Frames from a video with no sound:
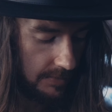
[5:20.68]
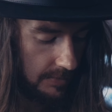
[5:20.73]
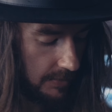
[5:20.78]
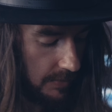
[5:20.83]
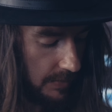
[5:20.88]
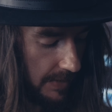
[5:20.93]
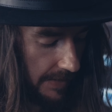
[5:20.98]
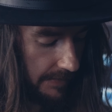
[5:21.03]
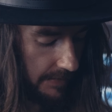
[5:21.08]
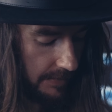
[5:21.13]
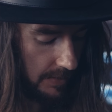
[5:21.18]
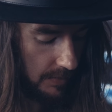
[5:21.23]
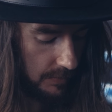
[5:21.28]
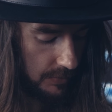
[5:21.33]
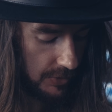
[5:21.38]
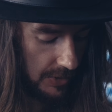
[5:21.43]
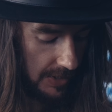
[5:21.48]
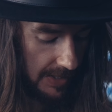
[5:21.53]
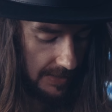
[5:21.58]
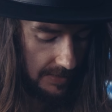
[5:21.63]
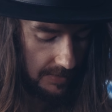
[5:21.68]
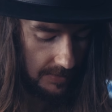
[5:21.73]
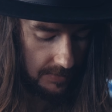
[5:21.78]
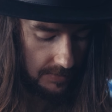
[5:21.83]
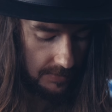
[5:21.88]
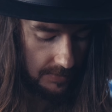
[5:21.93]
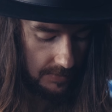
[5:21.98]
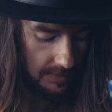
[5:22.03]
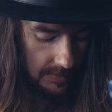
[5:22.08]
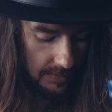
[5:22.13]
you get the note G.
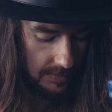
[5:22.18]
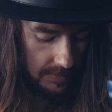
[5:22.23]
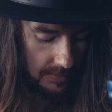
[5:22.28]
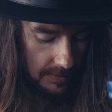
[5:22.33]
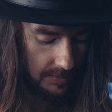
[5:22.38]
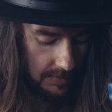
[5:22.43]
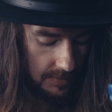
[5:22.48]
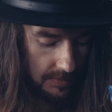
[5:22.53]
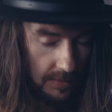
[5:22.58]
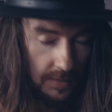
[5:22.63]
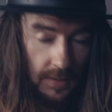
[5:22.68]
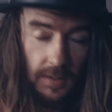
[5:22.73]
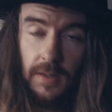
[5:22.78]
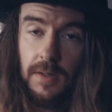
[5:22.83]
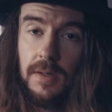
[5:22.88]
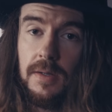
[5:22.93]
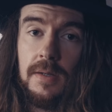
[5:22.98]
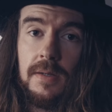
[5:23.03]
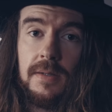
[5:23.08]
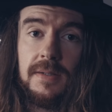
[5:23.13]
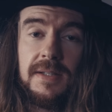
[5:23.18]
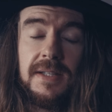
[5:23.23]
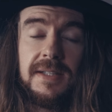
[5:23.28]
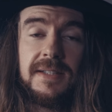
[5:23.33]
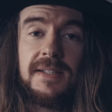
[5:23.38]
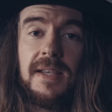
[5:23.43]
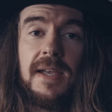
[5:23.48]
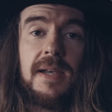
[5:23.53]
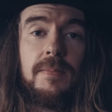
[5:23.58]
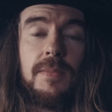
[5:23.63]
It's the
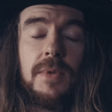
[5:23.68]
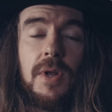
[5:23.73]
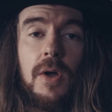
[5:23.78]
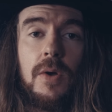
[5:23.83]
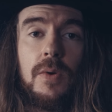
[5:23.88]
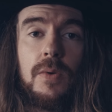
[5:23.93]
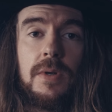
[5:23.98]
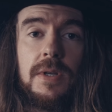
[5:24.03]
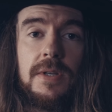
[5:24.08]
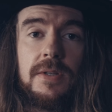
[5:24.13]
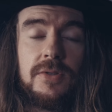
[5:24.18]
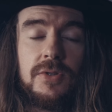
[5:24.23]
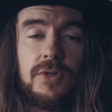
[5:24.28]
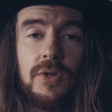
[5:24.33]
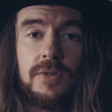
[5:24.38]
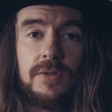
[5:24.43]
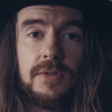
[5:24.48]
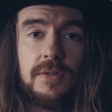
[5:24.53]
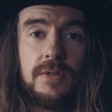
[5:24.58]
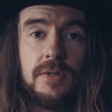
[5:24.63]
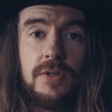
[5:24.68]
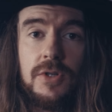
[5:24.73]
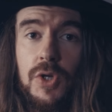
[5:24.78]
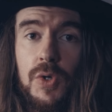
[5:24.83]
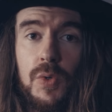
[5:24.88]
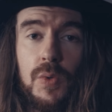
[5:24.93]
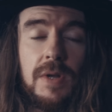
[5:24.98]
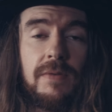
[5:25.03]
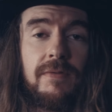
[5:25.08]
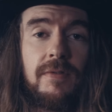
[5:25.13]
same note, it's just
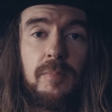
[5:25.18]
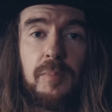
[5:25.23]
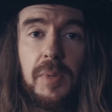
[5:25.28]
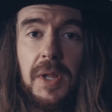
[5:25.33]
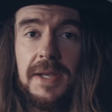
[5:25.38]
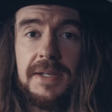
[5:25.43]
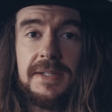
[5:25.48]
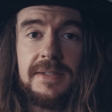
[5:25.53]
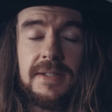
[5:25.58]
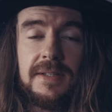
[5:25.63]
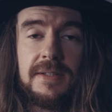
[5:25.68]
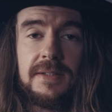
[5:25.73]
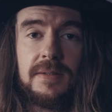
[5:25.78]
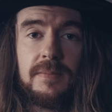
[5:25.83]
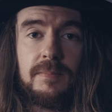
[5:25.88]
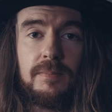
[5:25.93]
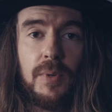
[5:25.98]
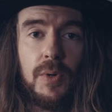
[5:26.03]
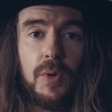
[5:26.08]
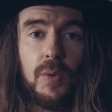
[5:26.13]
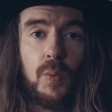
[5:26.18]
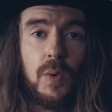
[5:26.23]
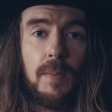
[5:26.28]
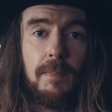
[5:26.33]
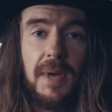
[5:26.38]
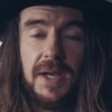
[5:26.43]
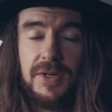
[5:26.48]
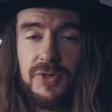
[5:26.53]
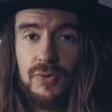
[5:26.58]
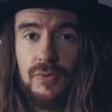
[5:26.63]
two different places, but we're
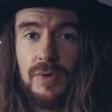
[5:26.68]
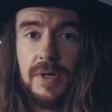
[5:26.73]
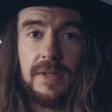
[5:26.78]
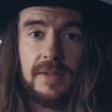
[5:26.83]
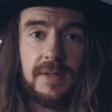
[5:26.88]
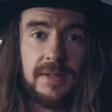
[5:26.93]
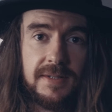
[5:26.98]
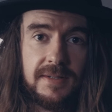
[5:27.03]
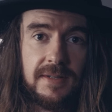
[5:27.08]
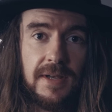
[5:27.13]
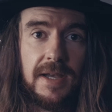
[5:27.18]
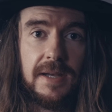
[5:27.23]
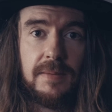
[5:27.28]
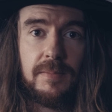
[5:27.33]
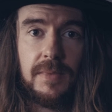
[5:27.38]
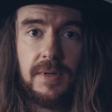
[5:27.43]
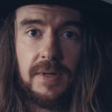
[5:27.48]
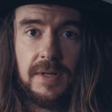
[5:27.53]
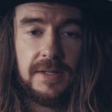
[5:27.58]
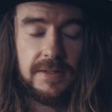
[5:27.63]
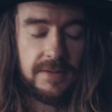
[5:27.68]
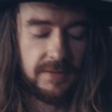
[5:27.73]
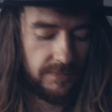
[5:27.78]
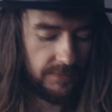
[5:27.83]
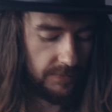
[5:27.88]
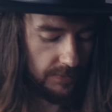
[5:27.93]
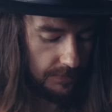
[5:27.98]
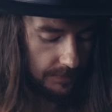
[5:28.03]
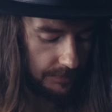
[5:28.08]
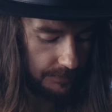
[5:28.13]
measuring the same
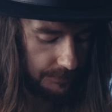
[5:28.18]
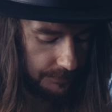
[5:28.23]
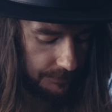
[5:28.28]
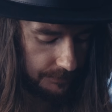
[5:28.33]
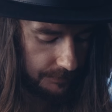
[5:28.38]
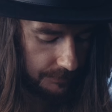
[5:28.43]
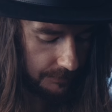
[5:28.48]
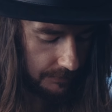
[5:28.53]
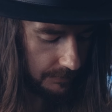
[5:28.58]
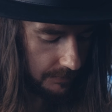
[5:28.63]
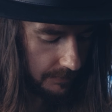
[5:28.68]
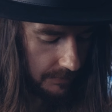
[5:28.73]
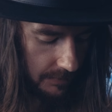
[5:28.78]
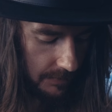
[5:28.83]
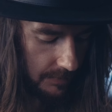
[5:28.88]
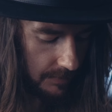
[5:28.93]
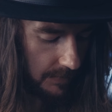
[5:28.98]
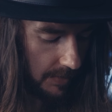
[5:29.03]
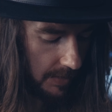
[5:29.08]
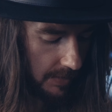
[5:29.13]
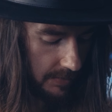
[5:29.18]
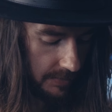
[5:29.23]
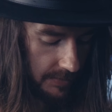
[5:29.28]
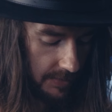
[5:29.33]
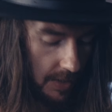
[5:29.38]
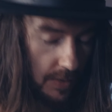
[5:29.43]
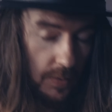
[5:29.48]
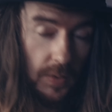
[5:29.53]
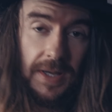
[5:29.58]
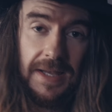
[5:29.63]
interval.
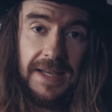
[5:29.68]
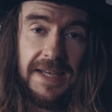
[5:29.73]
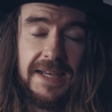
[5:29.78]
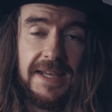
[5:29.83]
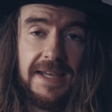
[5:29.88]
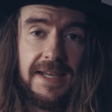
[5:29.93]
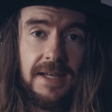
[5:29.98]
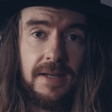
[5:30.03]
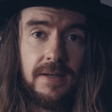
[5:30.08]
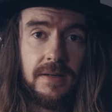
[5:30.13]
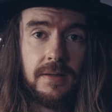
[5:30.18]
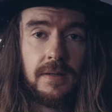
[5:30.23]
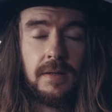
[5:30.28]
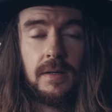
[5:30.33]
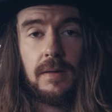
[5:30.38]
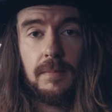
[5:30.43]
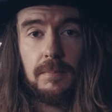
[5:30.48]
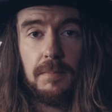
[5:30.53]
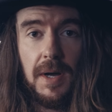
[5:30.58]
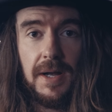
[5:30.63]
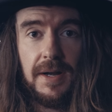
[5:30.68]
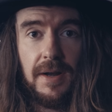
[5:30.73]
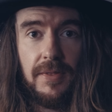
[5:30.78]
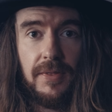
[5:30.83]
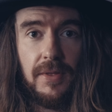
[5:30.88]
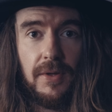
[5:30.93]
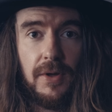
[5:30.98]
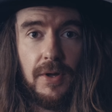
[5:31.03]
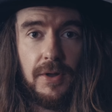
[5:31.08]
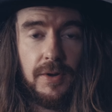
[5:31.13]
So E, minor
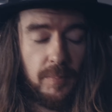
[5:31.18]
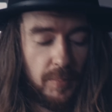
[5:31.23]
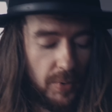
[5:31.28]
third,